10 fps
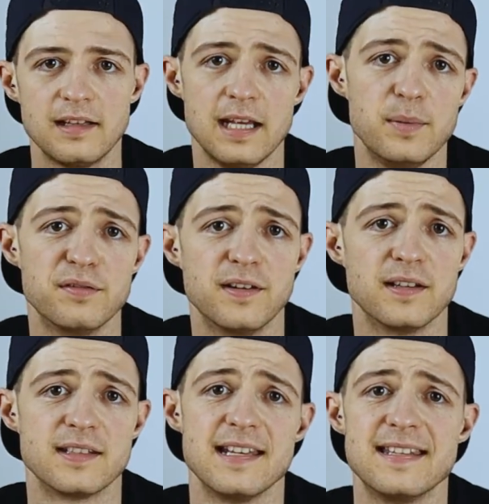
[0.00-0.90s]
Keep your
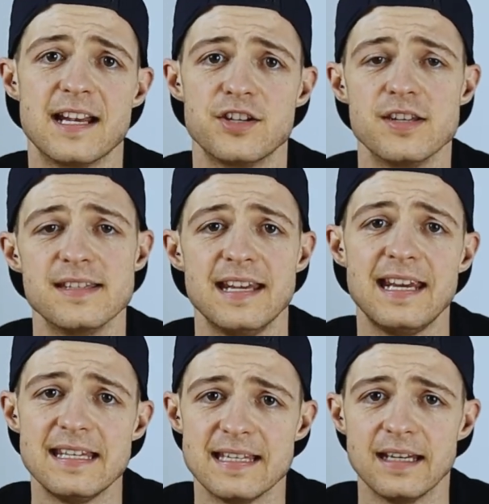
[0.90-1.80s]
fasted sessions
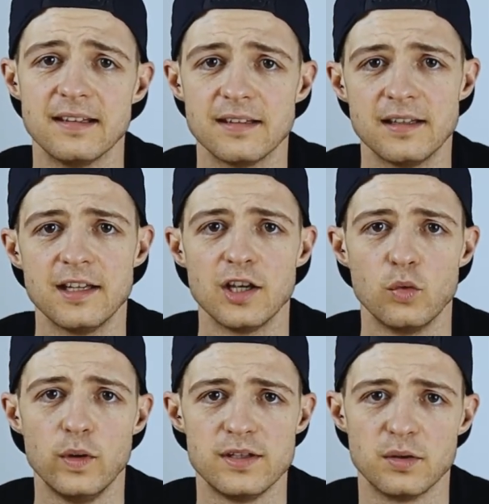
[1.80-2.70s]
easy.
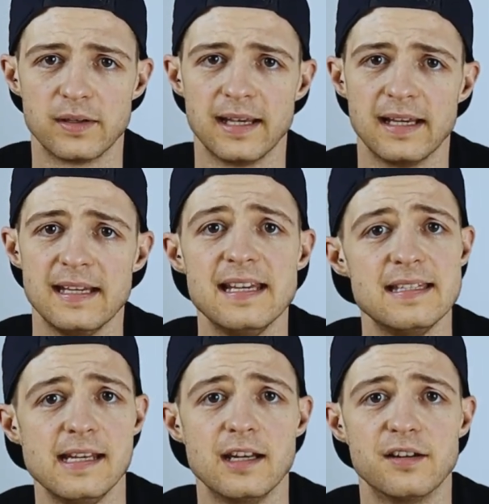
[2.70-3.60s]
We're talking
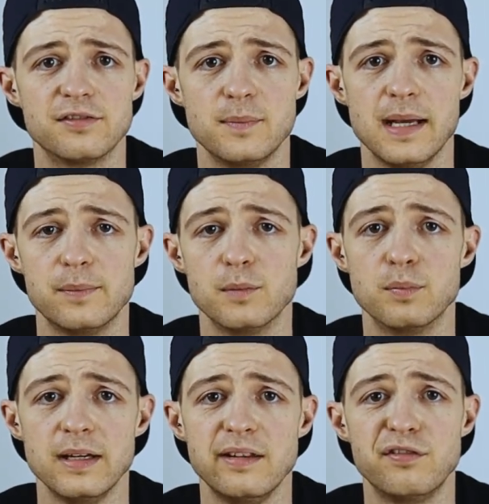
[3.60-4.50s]
easy enough to be able to
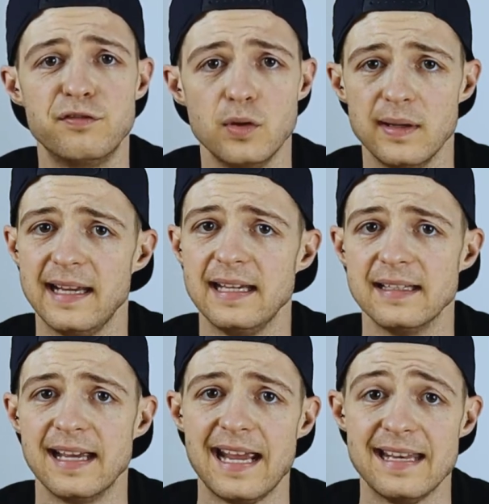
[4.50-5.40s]
breathe
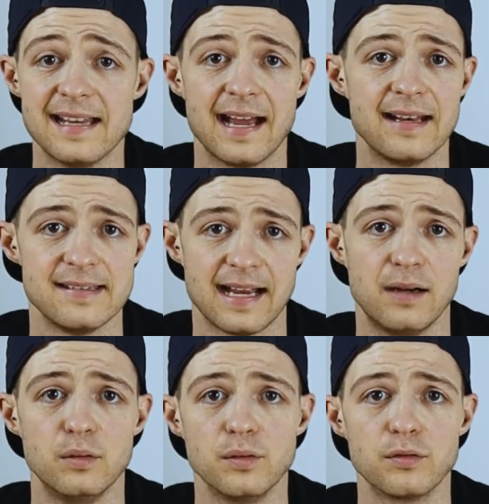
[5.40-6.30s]
fully in and
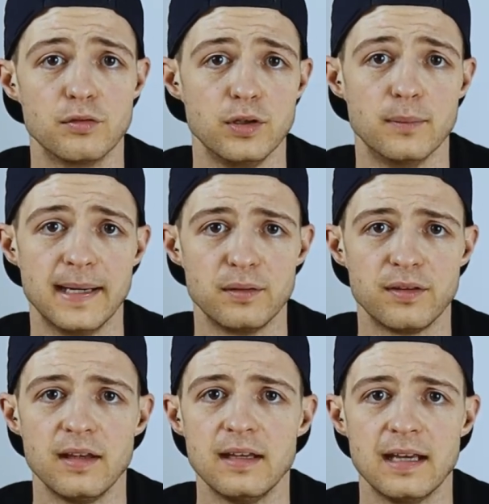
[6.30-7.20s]
out through your
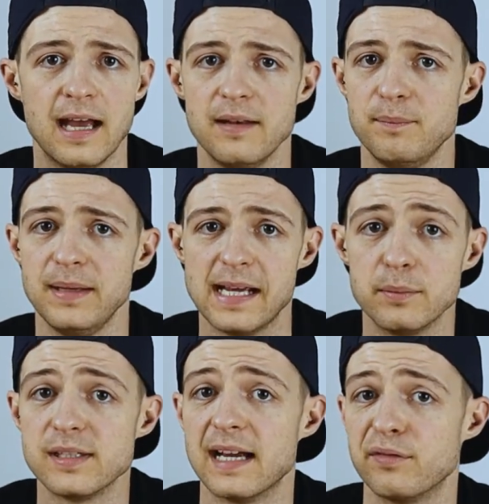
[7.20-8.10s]
mouth and be
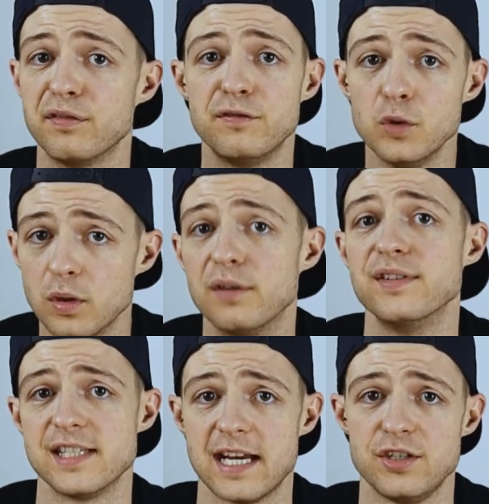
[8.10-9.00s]
able to have a full
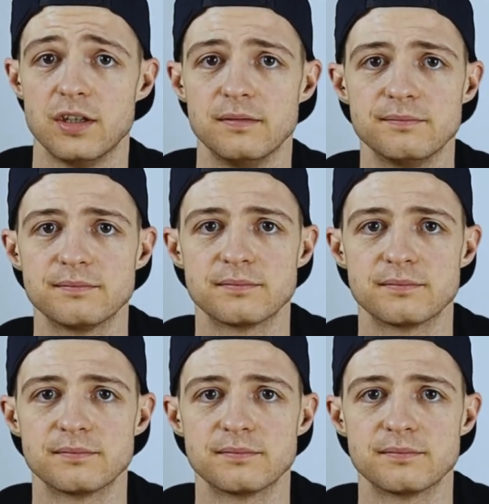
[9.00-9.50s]
conversation.